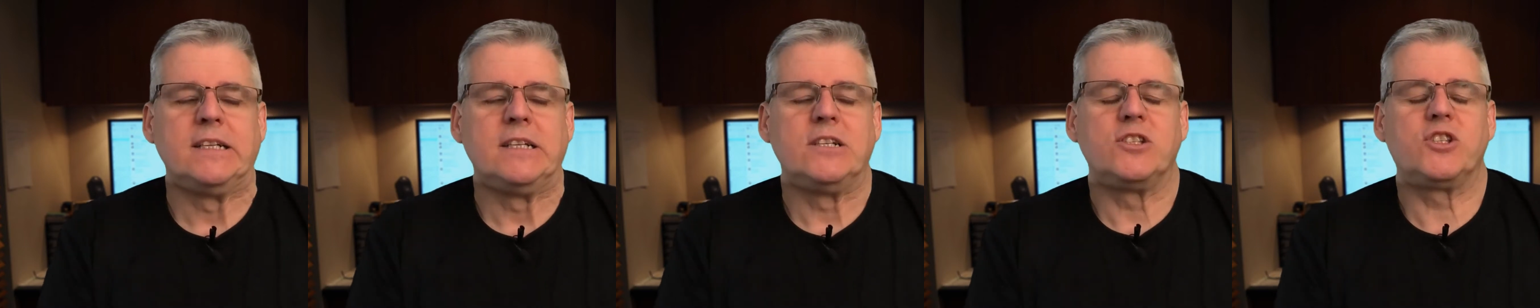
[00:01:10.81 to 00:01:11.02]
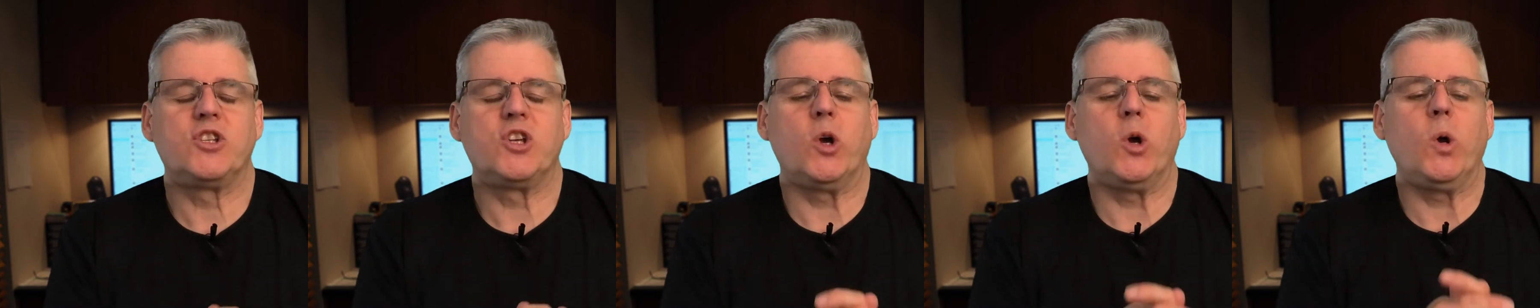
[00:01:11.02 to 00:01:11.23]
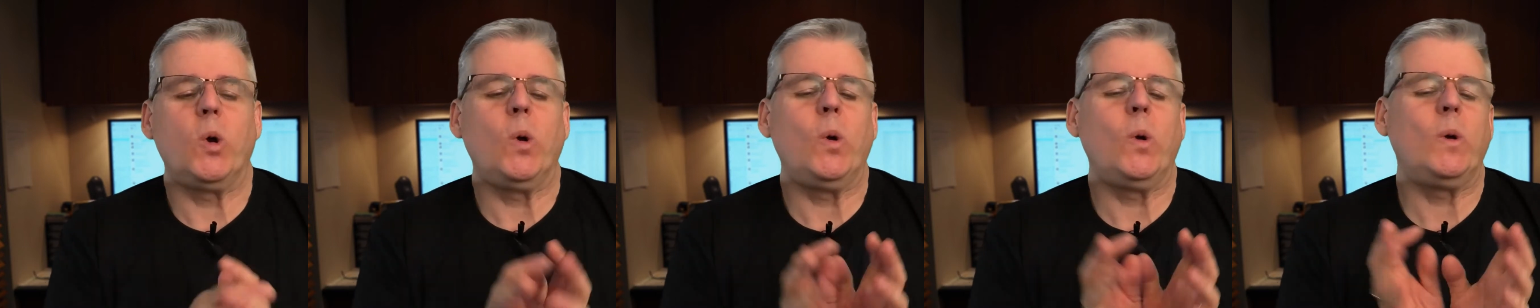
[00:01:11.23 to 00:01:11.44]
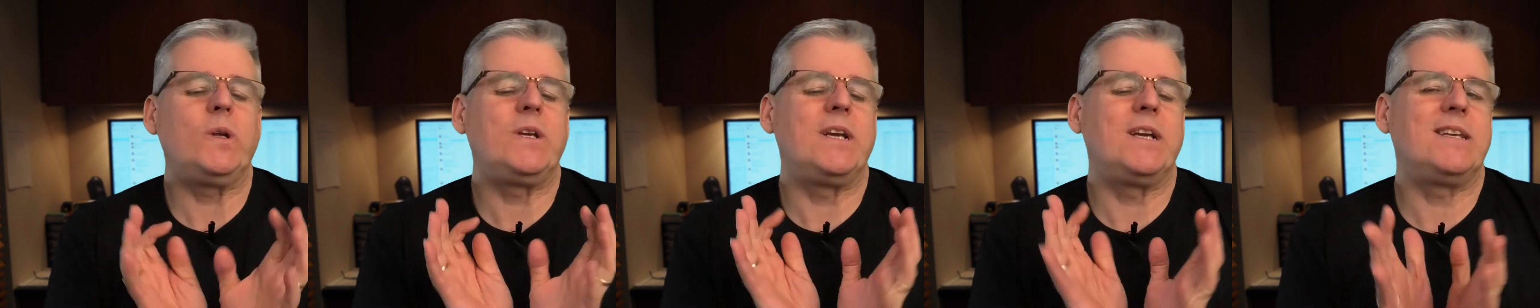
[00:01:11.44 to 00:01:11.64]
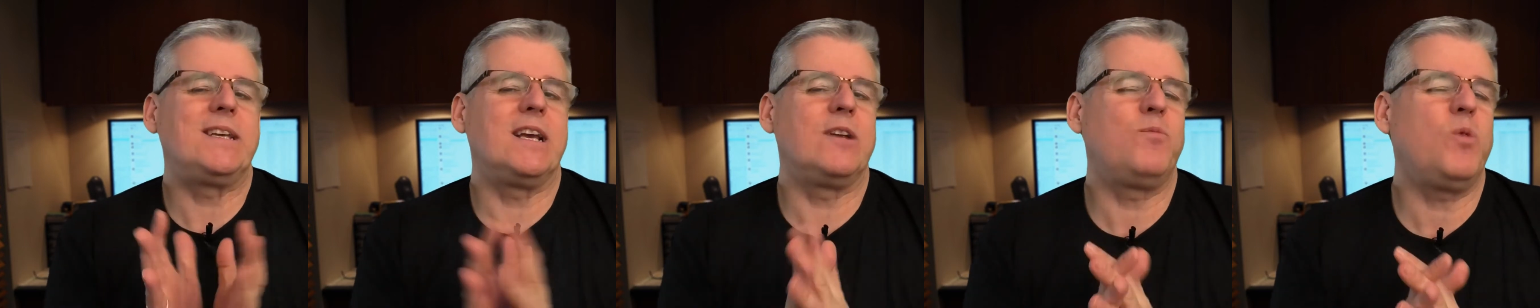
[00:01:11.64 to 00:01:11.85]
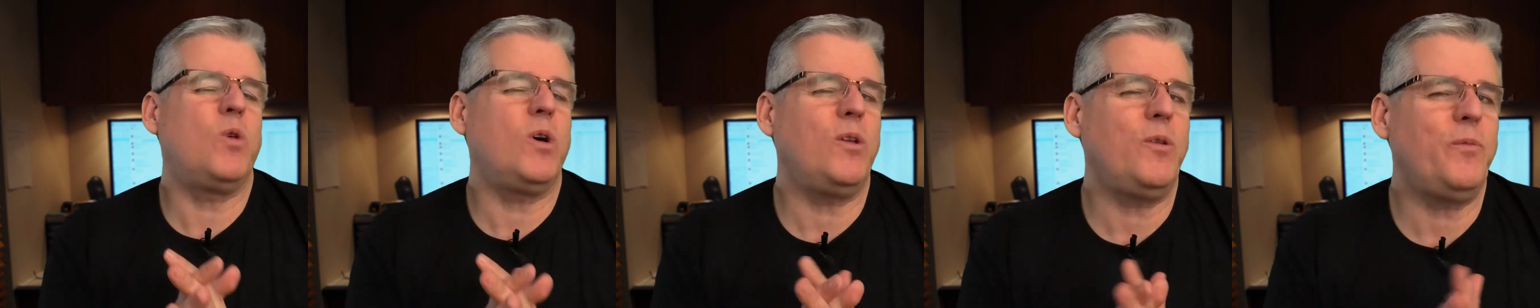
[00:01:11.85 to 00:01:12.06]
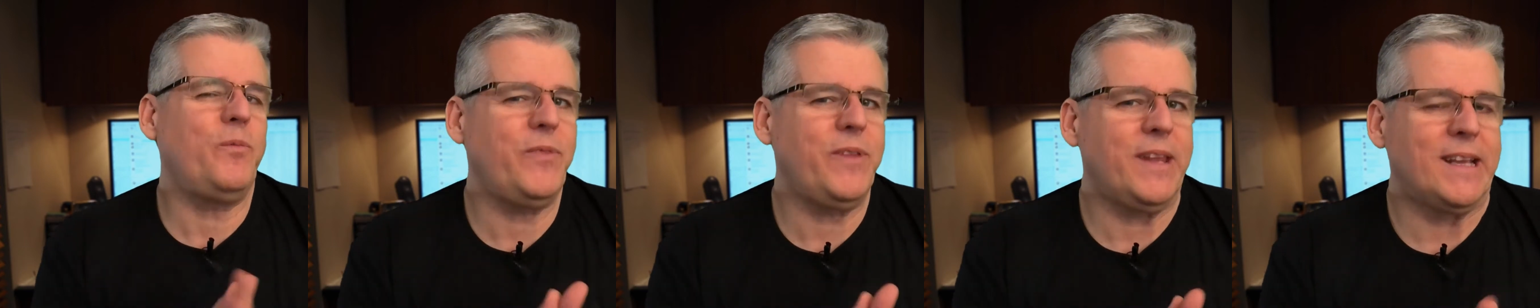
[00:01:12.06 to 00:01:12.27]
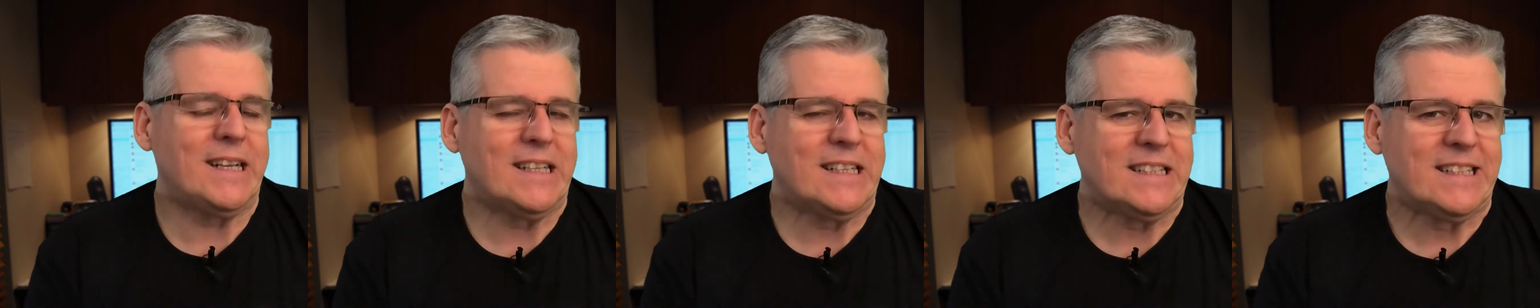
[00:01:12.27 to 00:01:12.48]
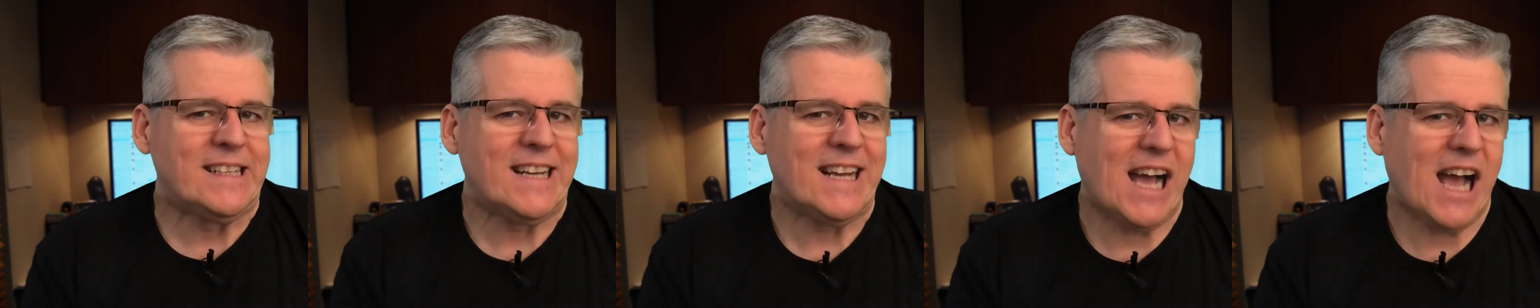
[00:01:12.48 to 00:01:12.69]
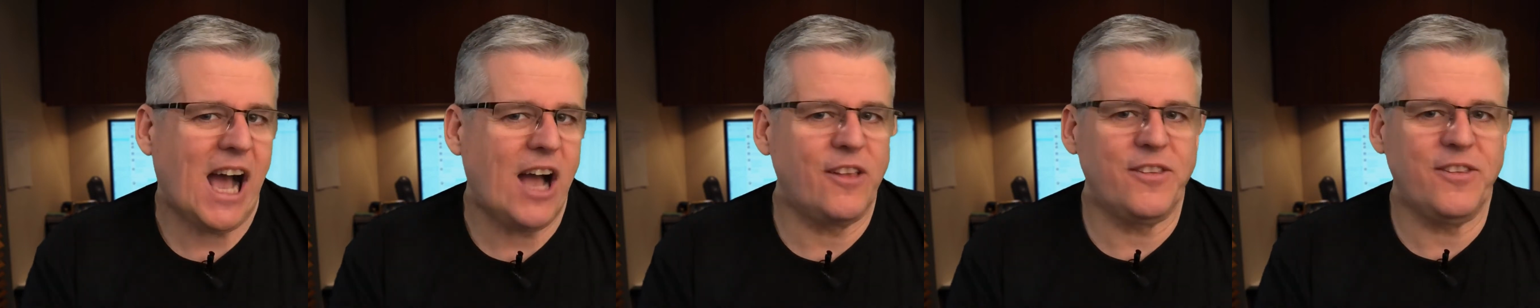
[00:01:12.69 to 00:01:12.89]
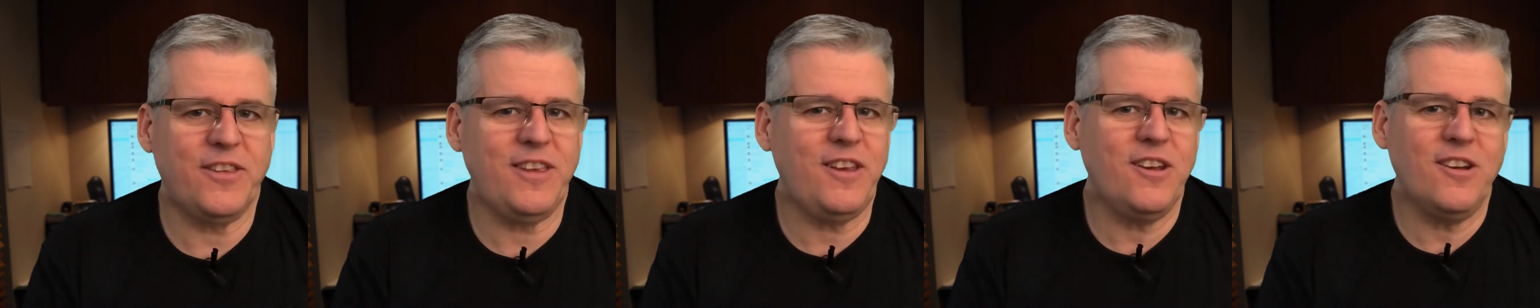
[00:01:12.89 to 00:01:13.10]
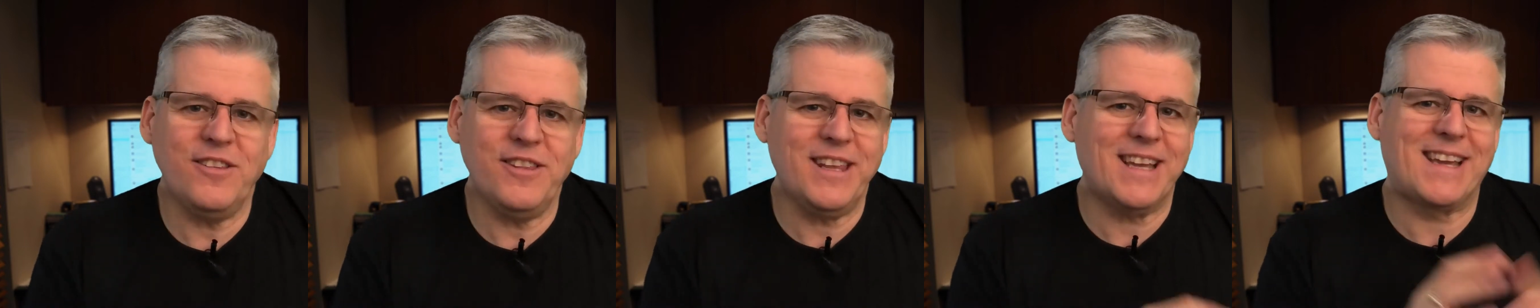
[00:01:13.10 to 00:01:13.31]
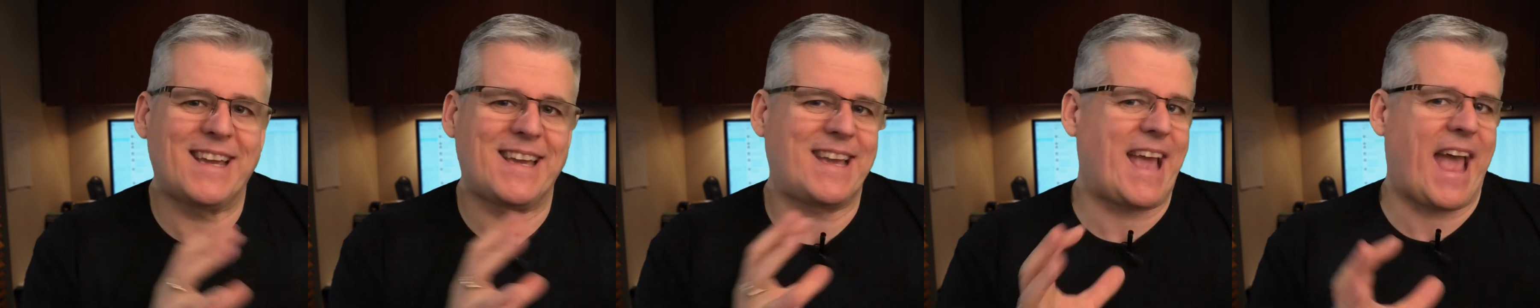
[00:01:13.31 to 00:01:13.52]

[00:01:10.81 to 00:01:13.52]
So she said, well, the